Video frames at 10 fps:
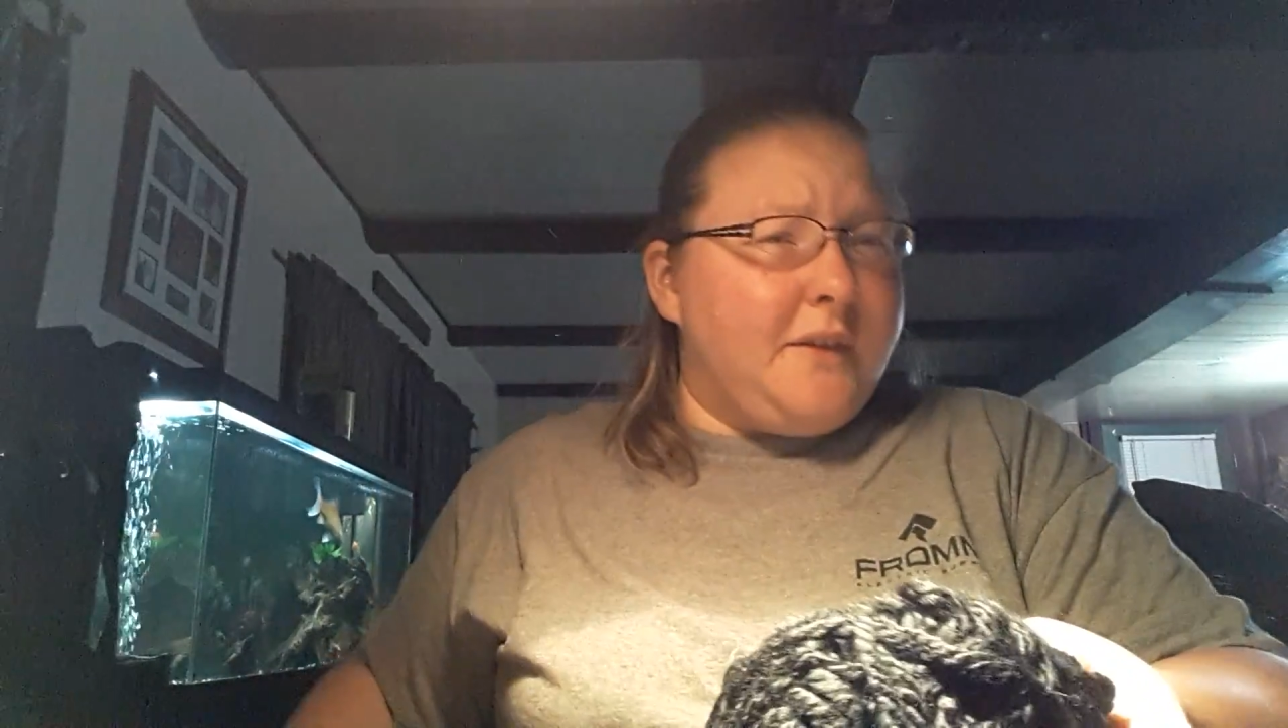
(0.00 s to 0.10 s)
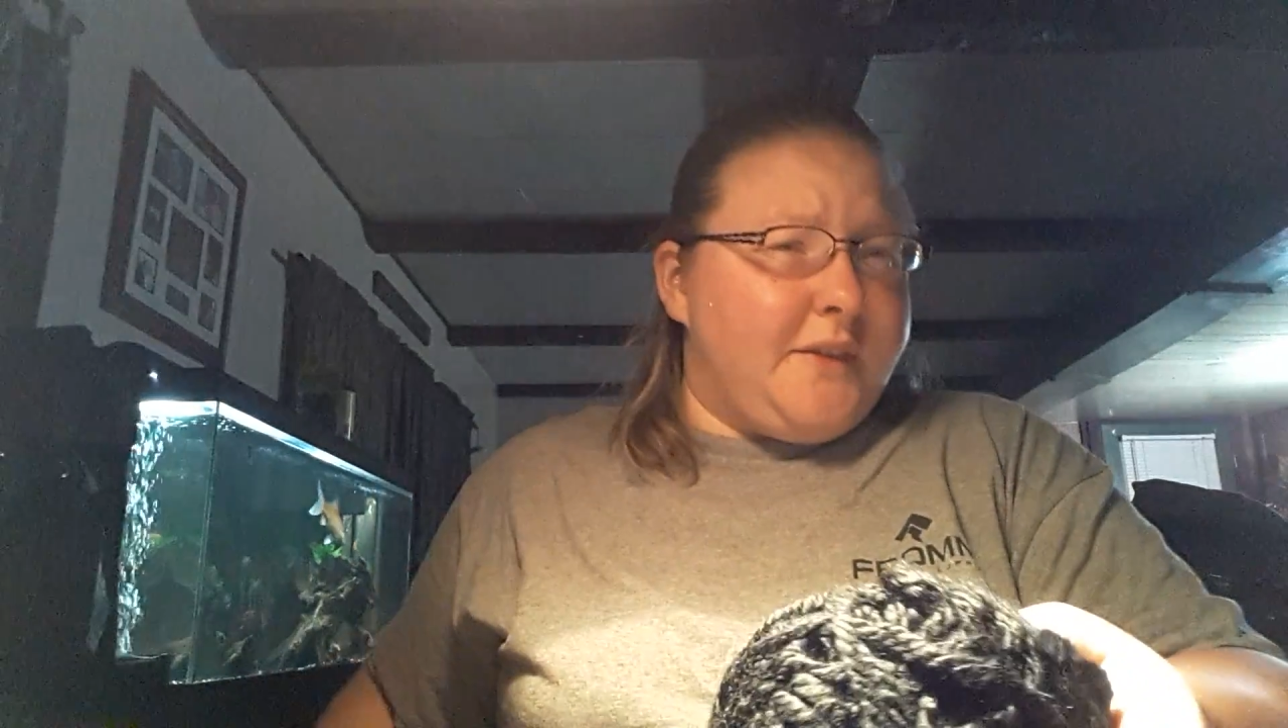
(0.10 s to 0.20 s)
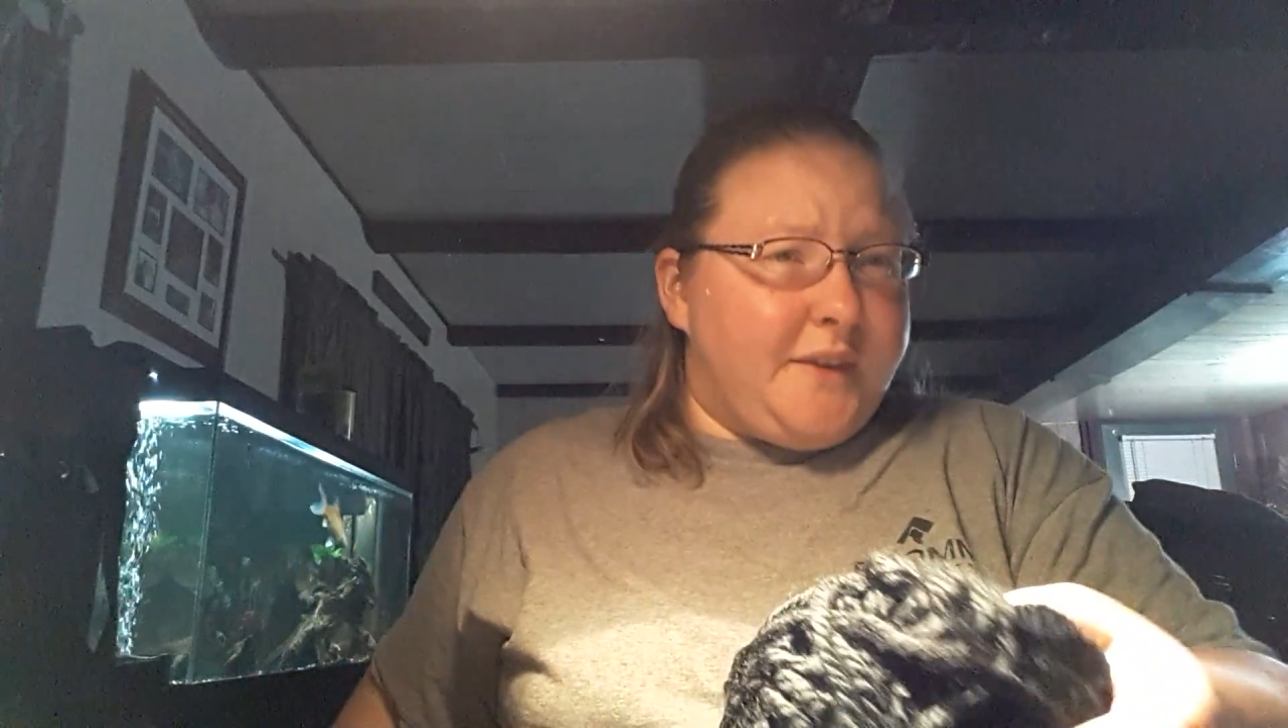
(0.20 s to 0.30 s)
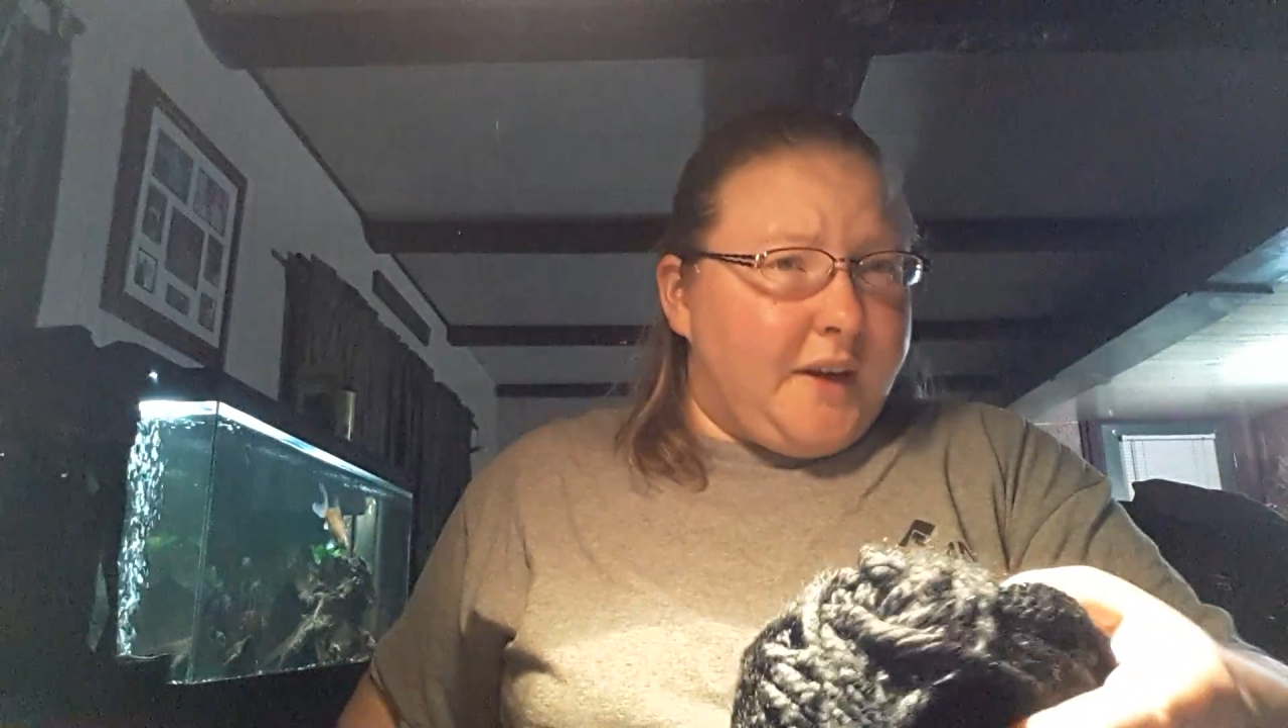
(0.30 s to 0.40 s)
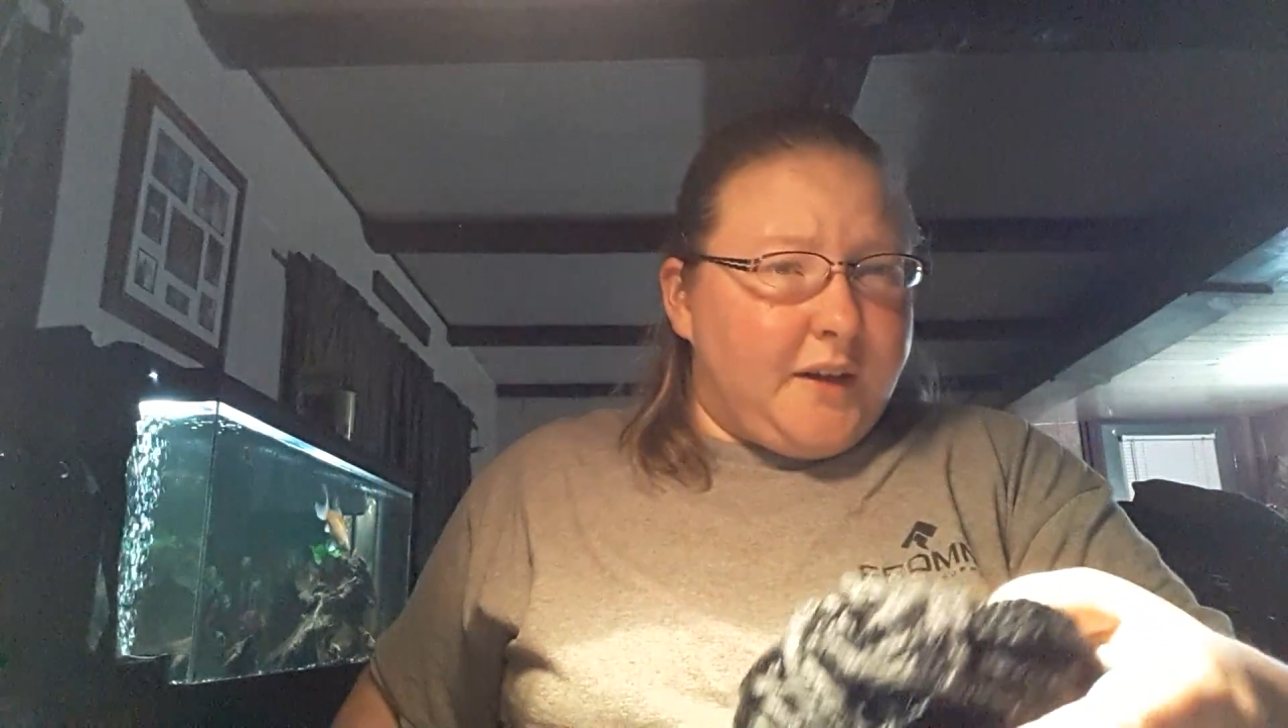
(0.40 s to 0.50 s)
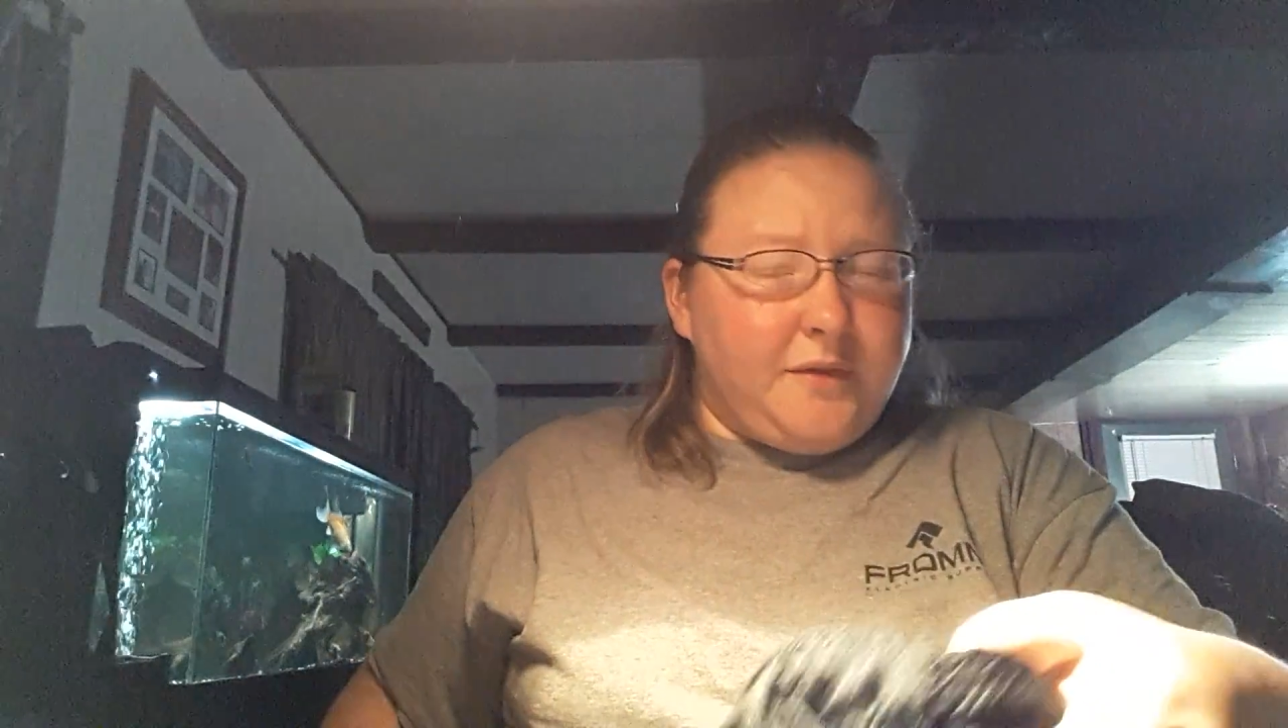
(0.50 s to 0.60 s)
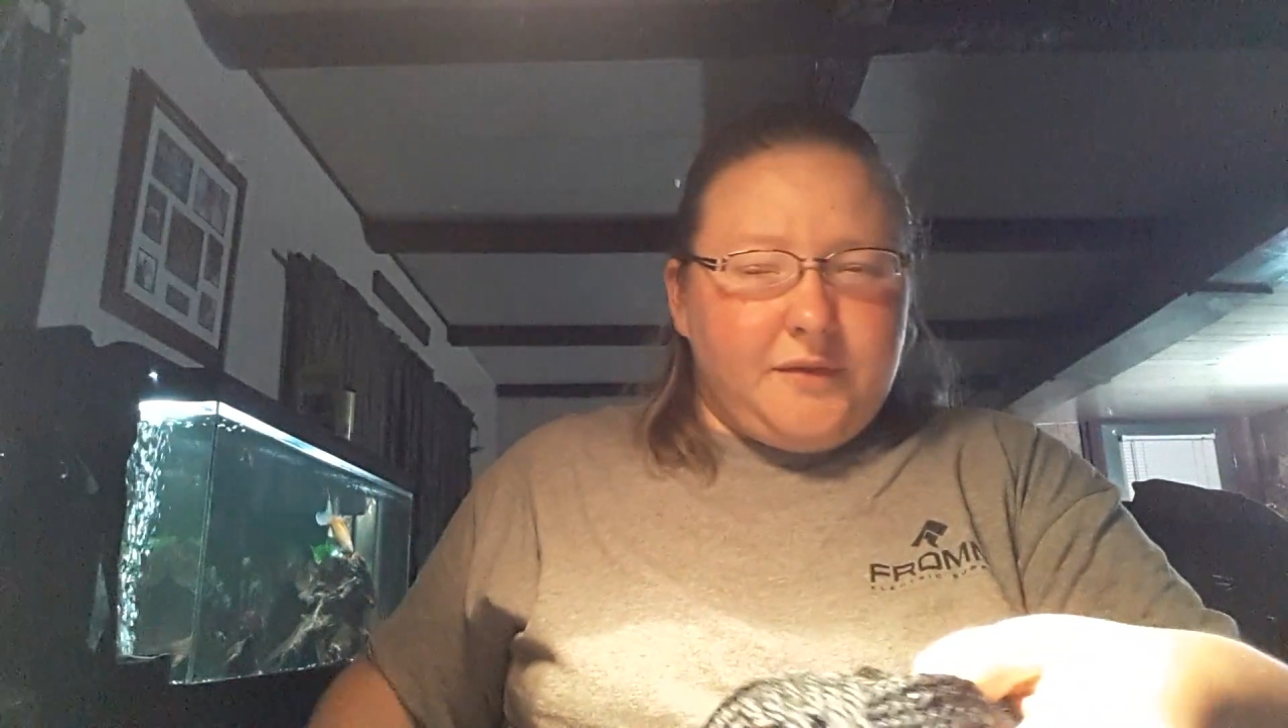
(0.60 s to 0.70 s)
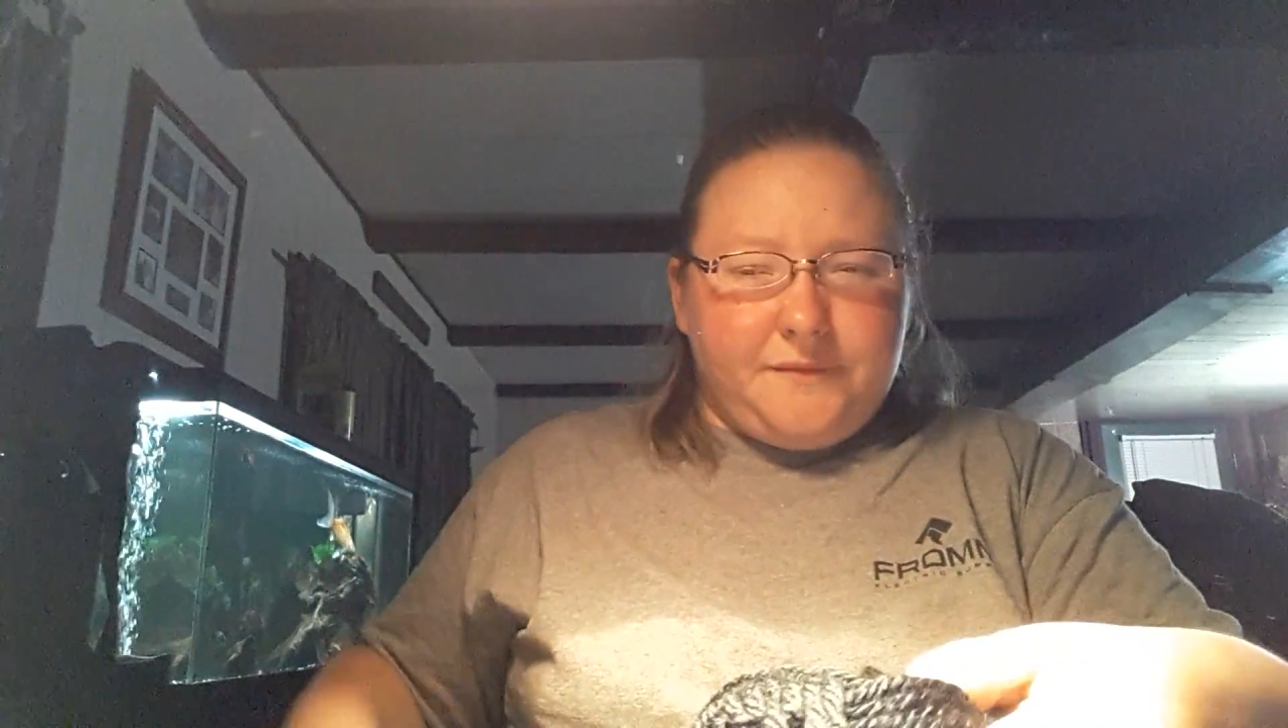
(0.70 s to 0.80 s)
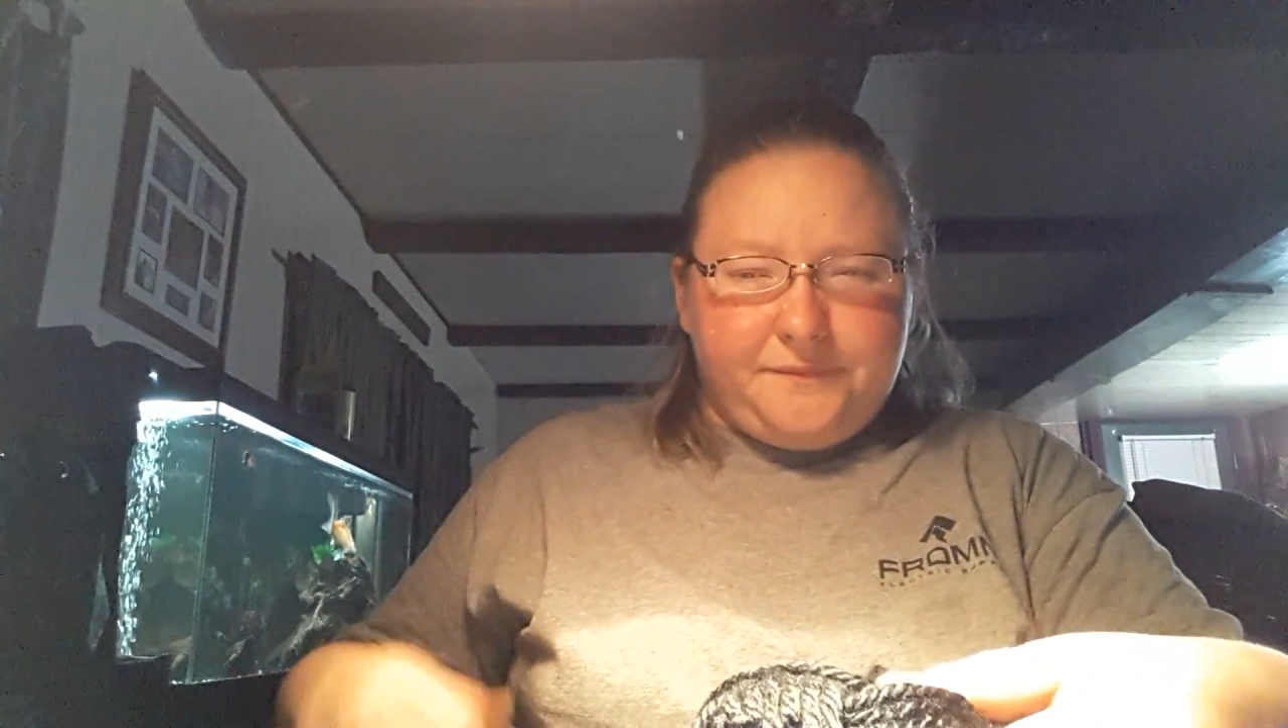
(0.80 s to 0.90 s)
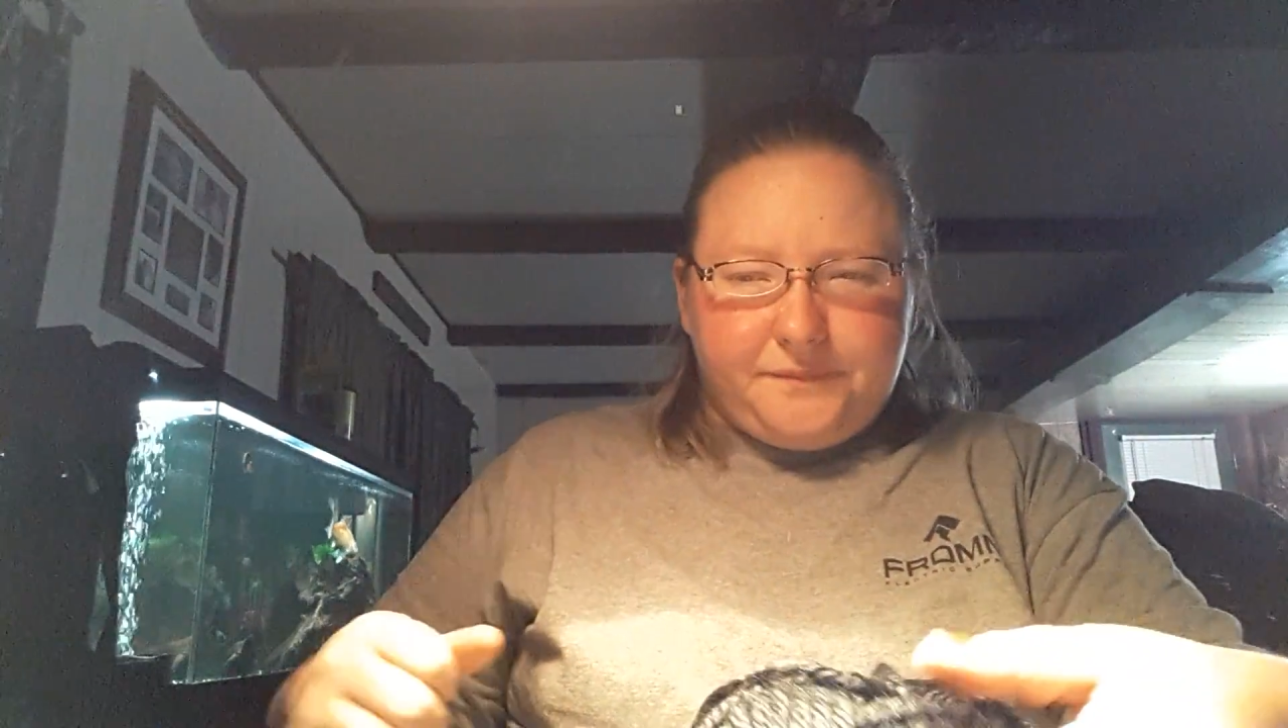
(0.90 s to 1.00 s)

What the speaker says: stuff,